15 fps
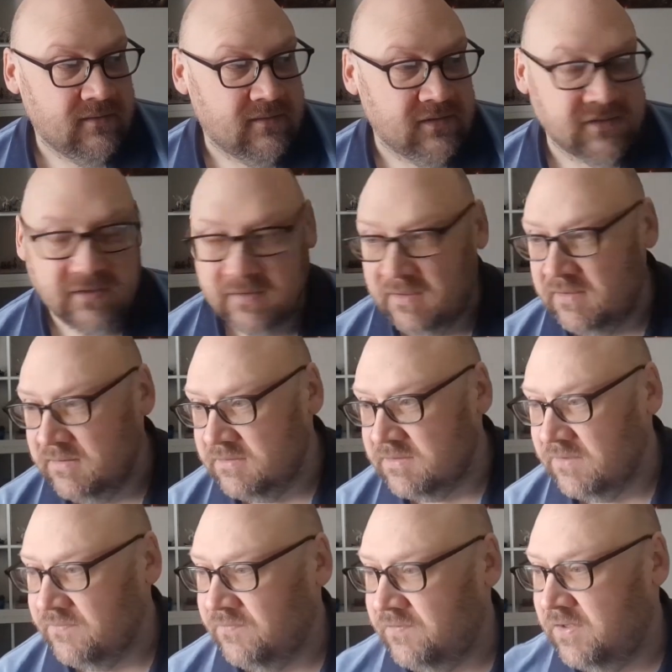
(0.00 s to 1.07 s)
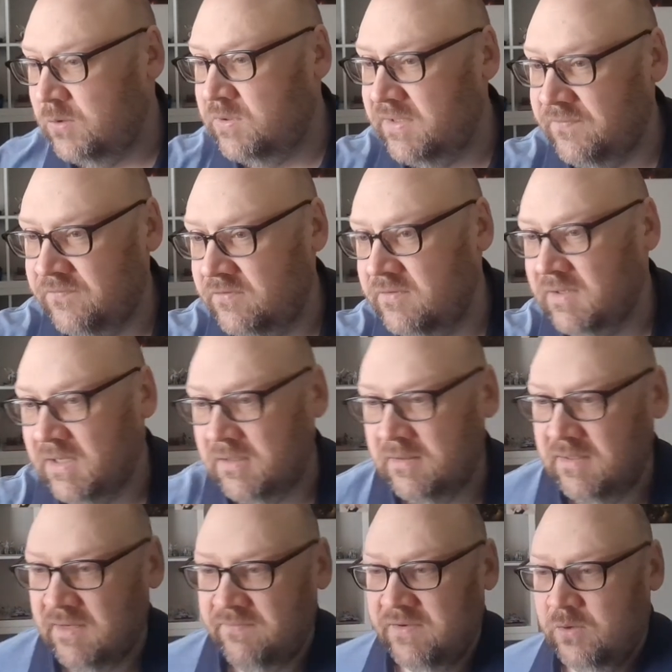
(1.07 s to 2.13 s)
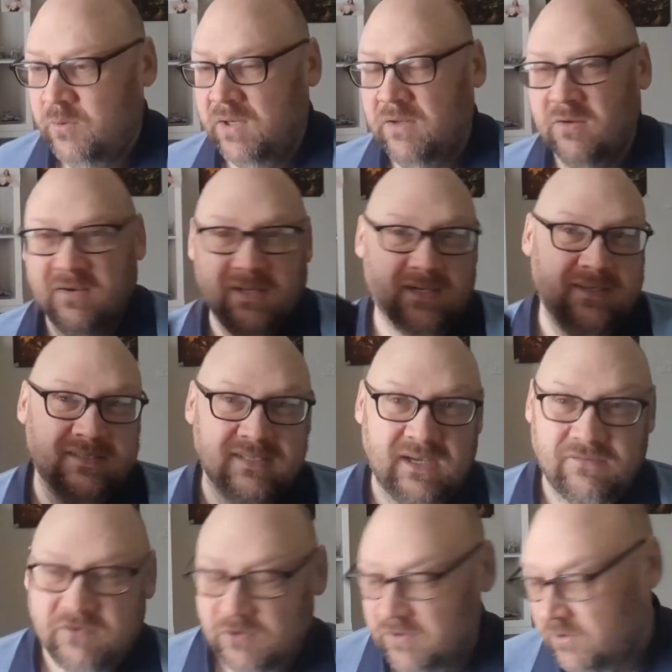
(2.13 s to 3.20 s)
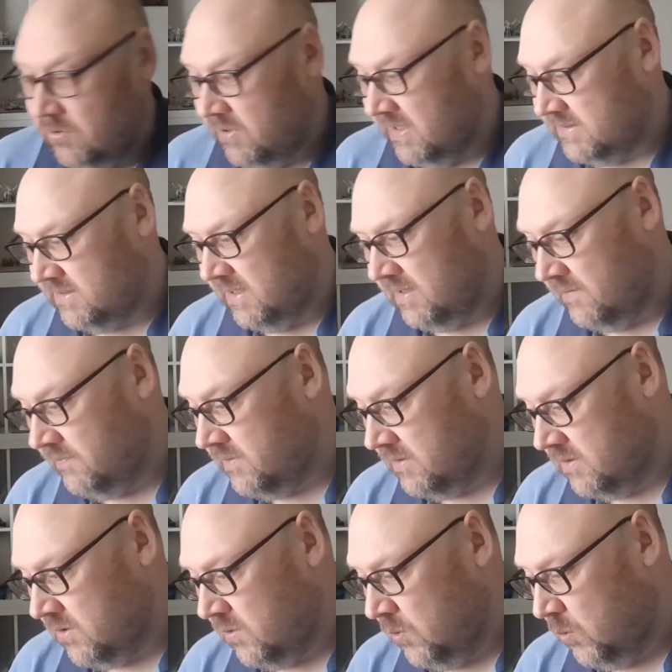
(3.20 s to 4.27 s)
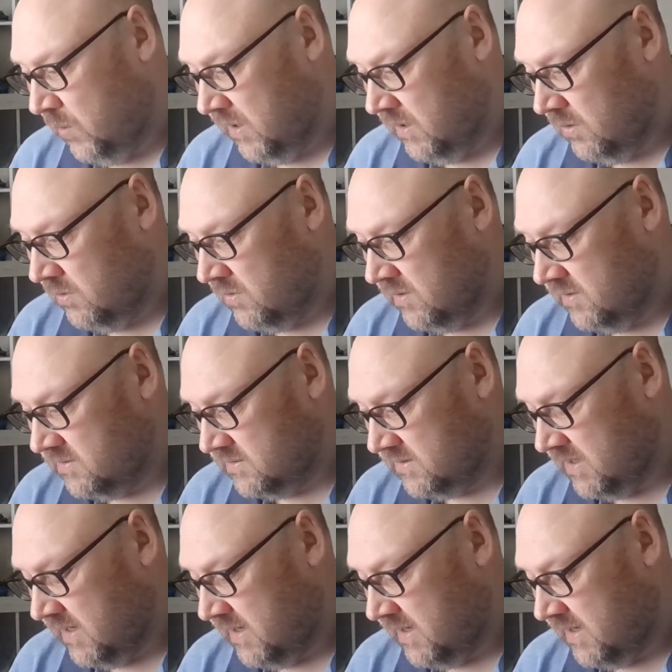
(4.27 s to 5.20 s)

There's a few different. I'll have a quick look. Like I say, I've got the codex here. I'll have a quick look at